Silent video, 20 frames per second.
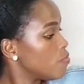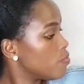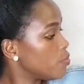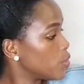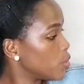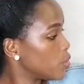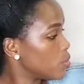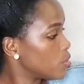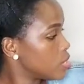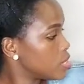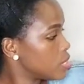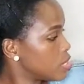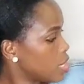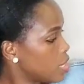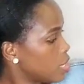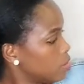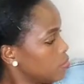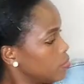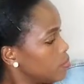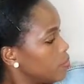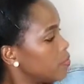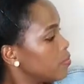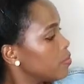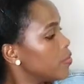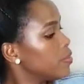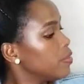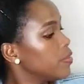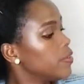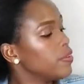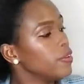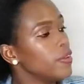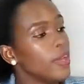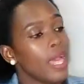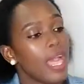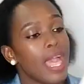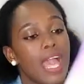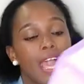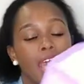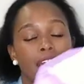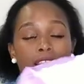yourself
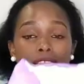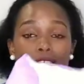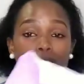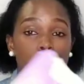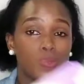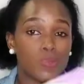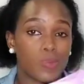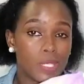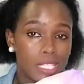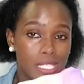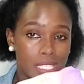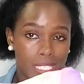are these.